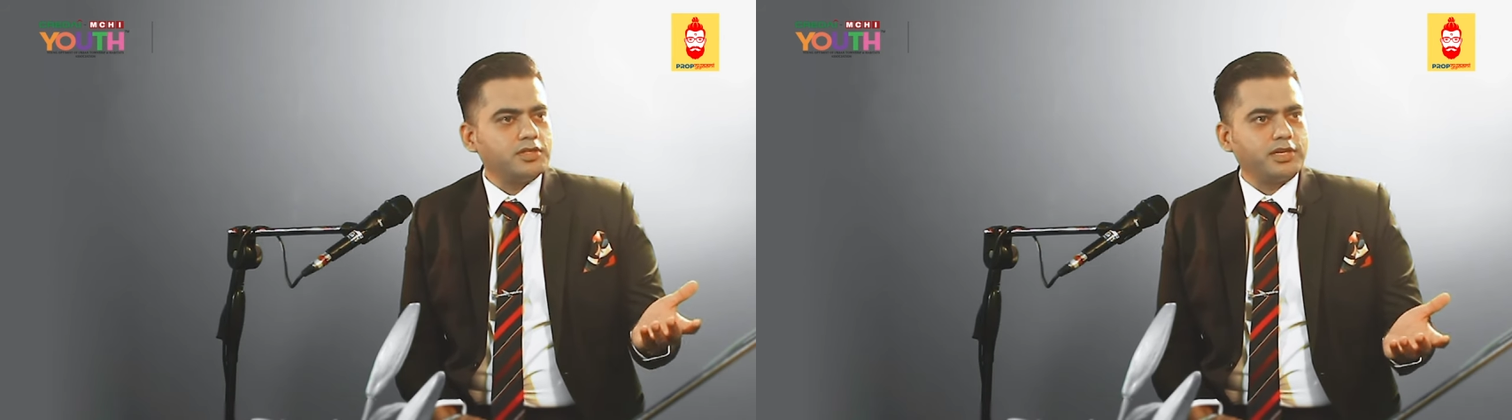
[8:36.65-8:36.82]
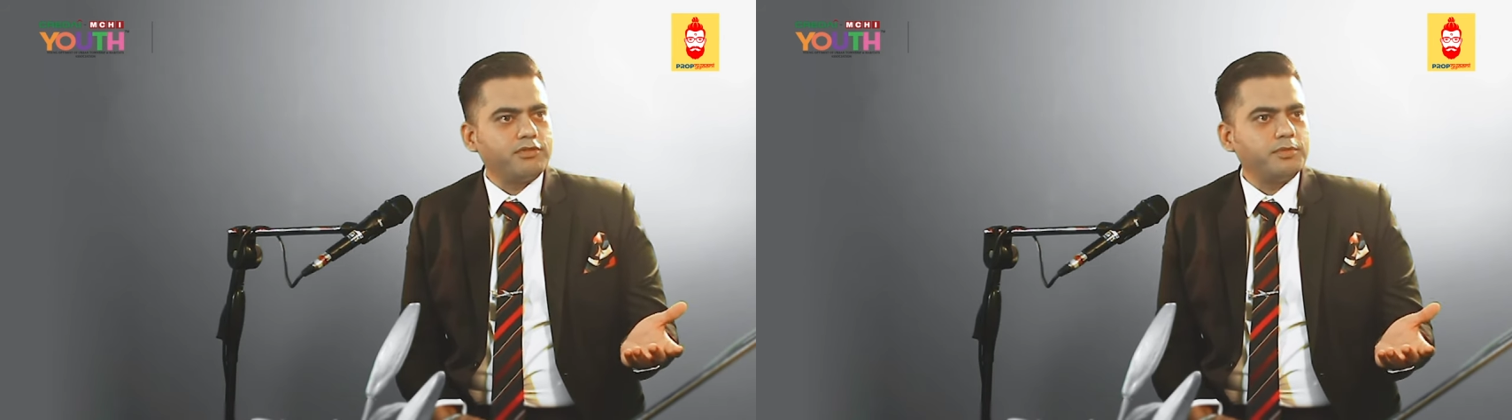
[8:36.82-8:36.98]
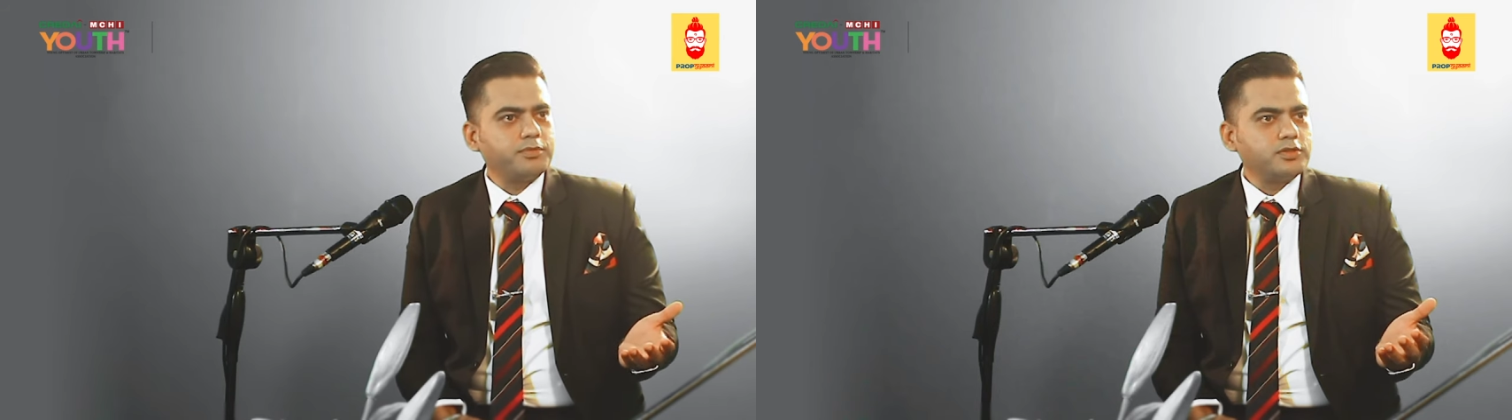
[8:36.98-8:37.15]

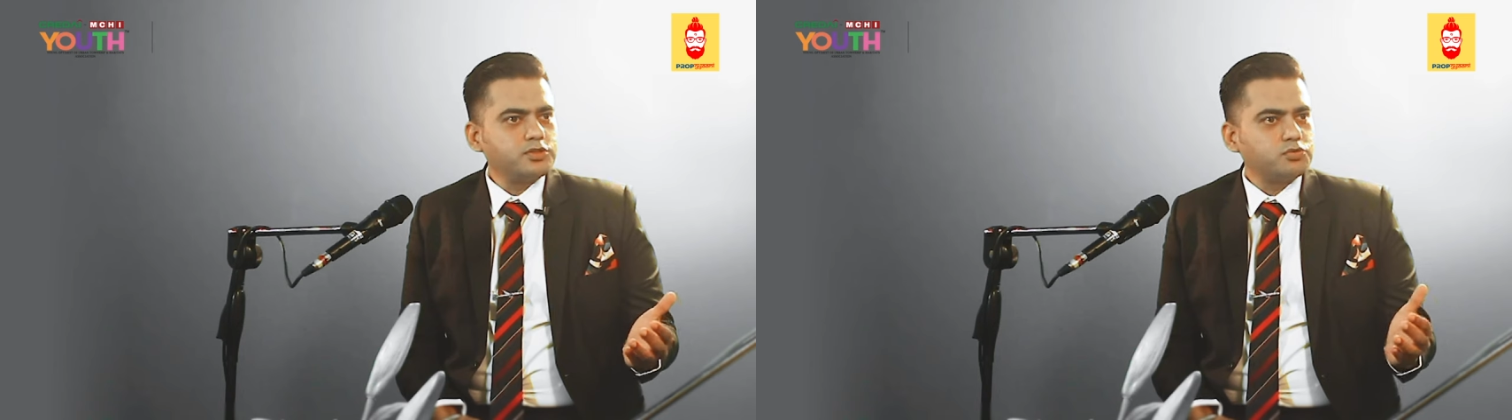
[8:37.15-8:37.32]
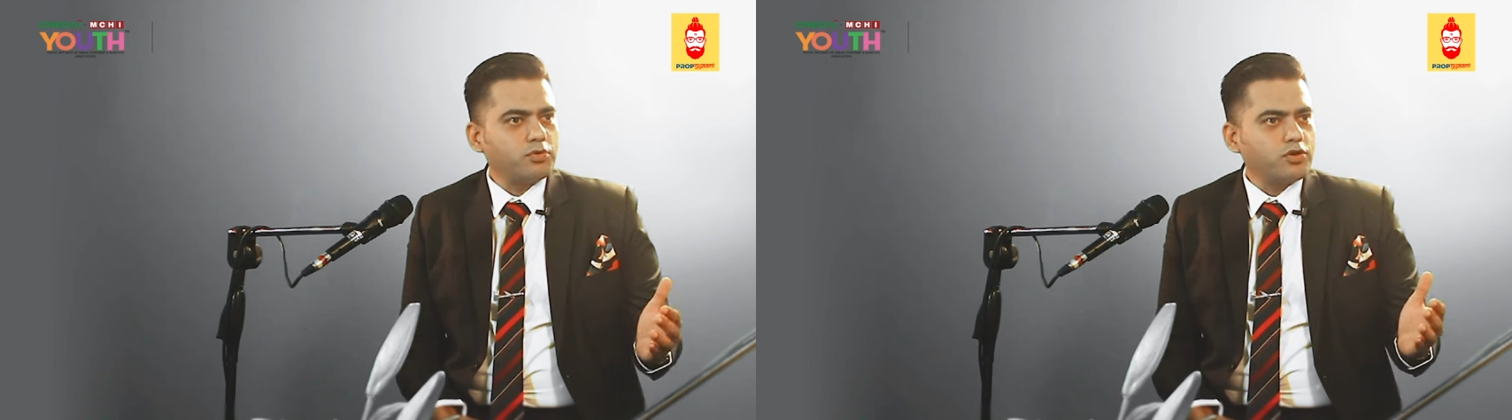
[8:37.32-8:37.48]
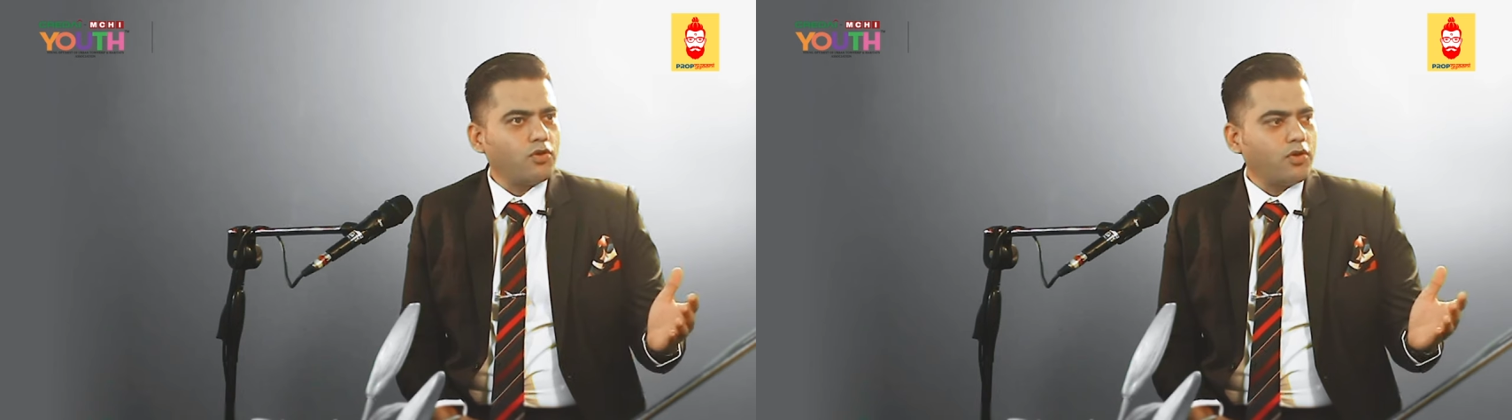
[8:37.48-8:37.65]

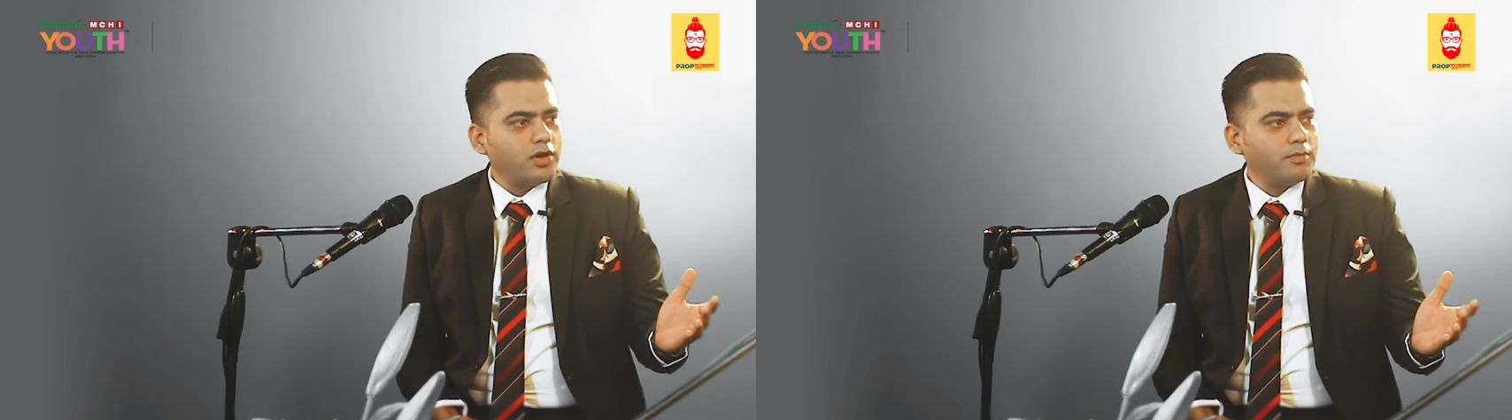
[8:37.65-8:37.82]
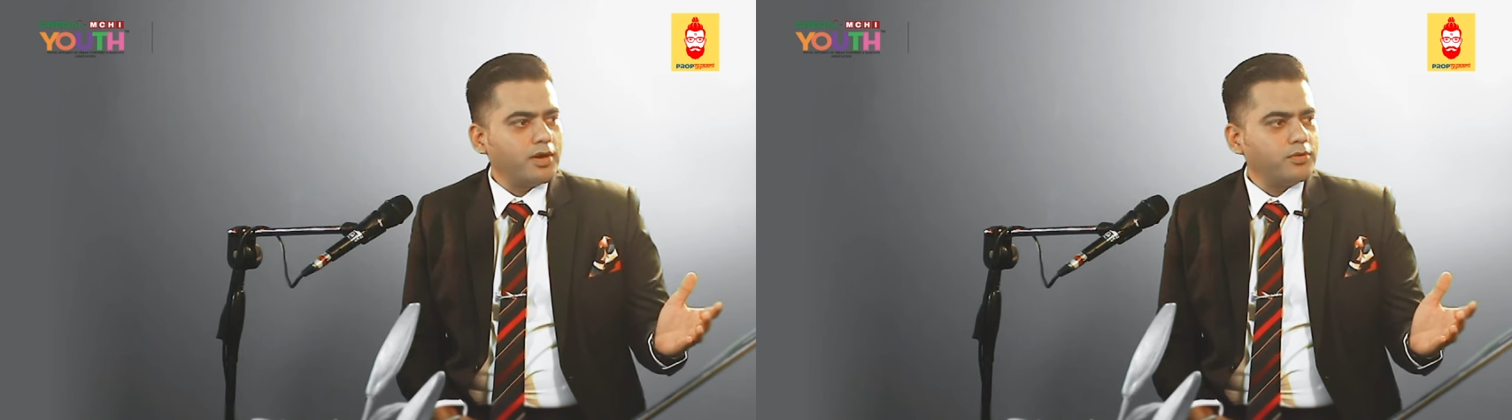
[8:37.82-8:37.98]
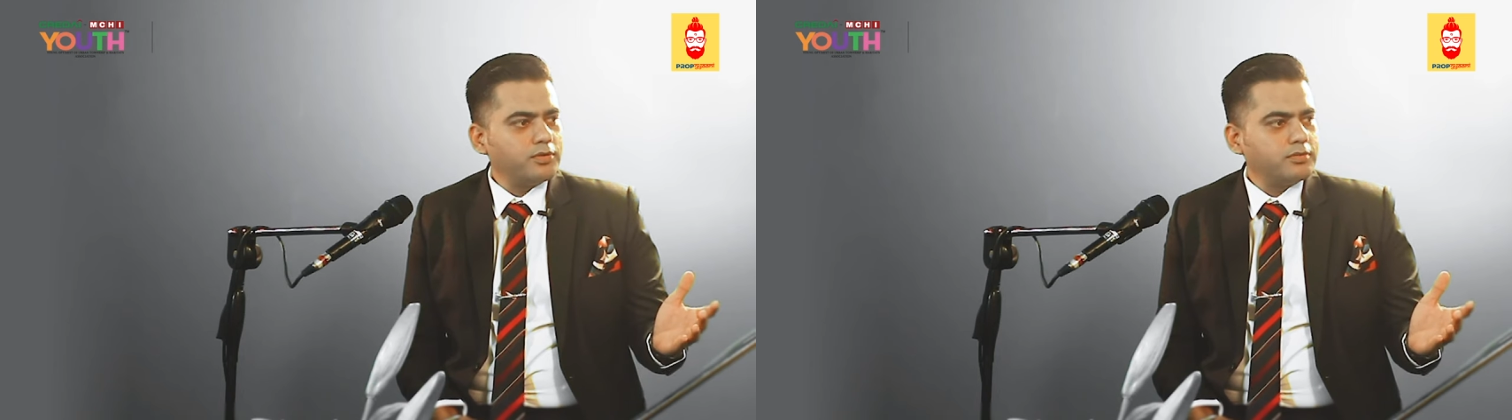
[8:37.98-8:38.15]
developers were all
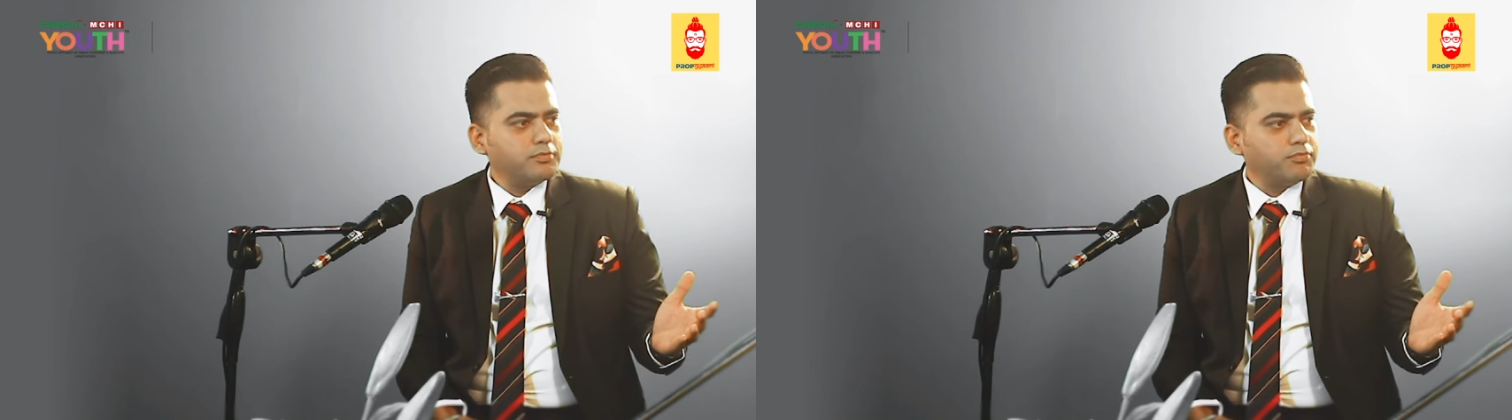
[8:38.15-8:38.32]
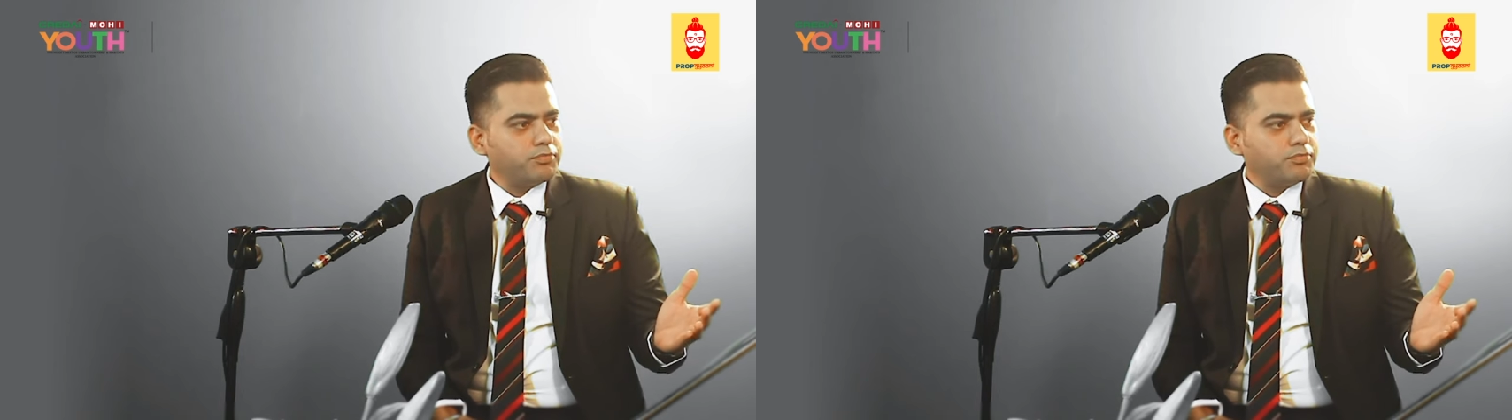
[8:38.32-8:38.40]
about